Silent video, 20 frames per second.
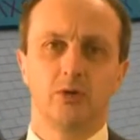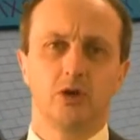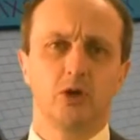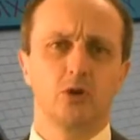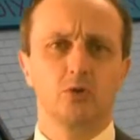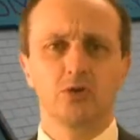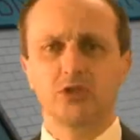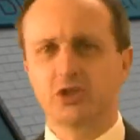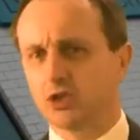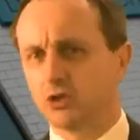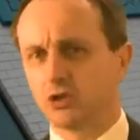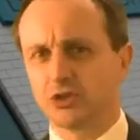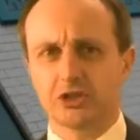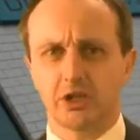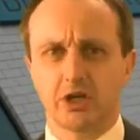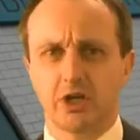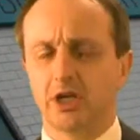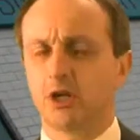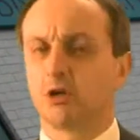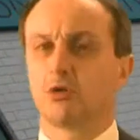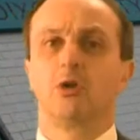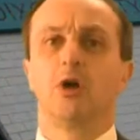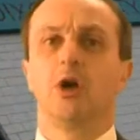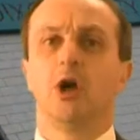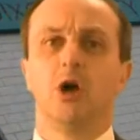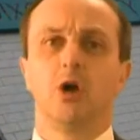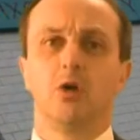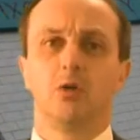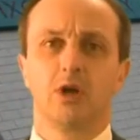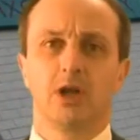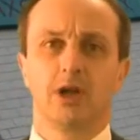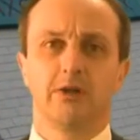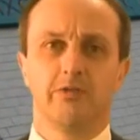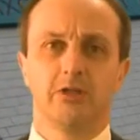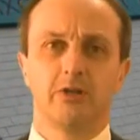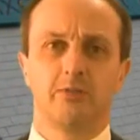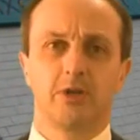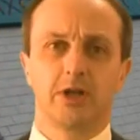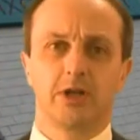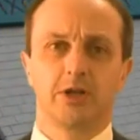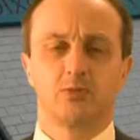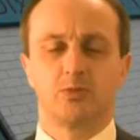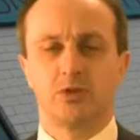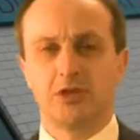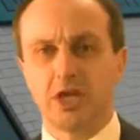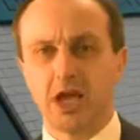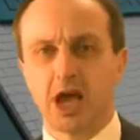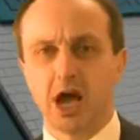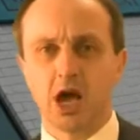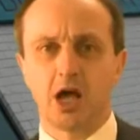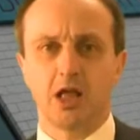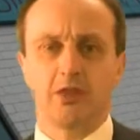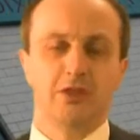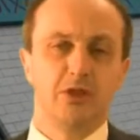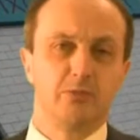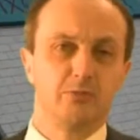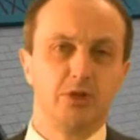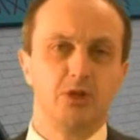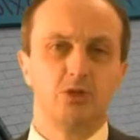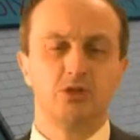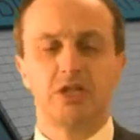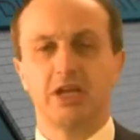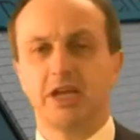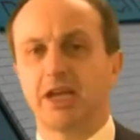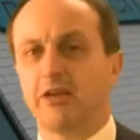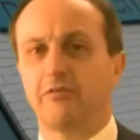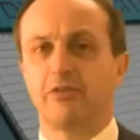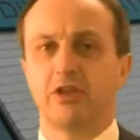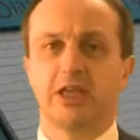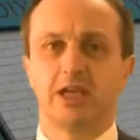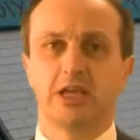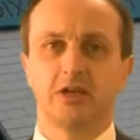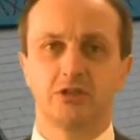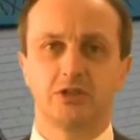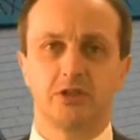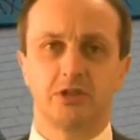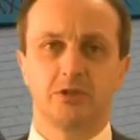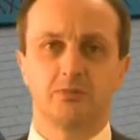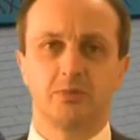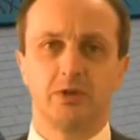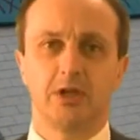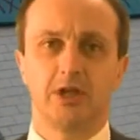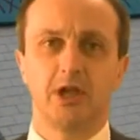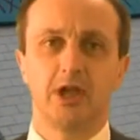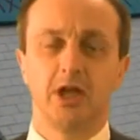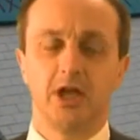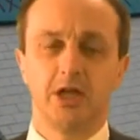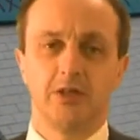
We've got all sorts going on all over the place with the art and the music and everything else that's been